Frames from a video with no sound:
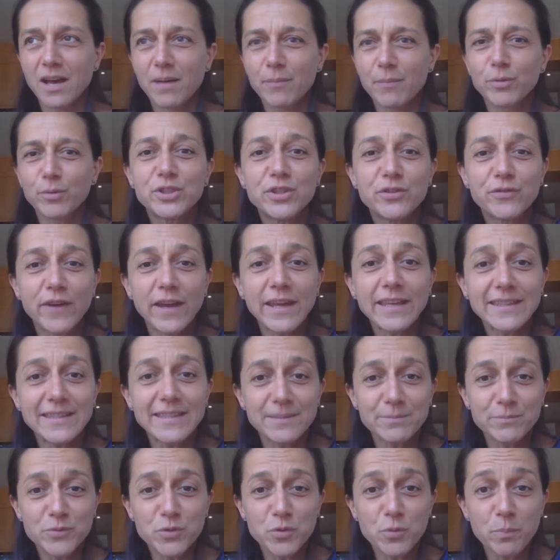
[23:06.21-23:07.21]
motivate
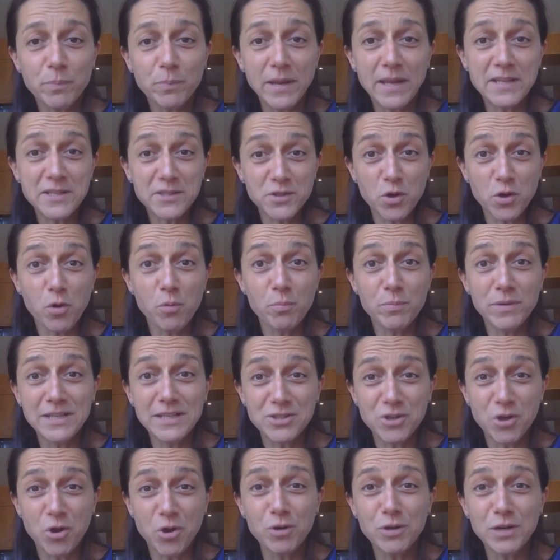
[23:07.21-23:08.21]
them to play so
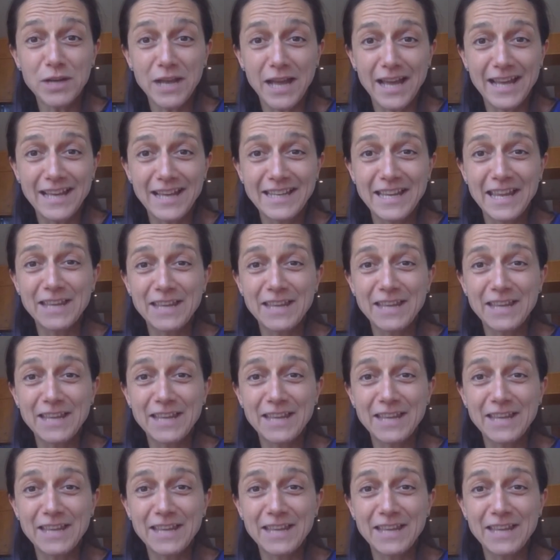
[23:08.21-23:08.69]
much online?